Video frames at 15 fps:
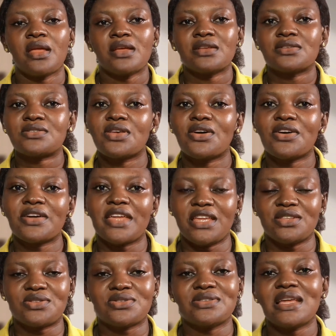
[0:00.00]
So
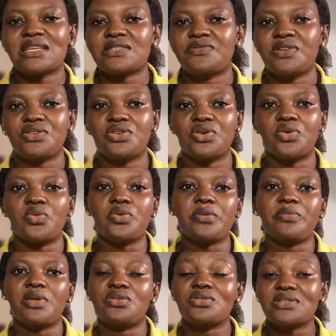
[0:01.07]
in today's video, we'll
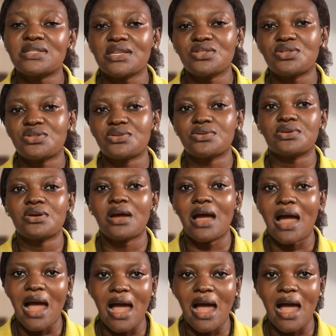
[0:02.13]
be using two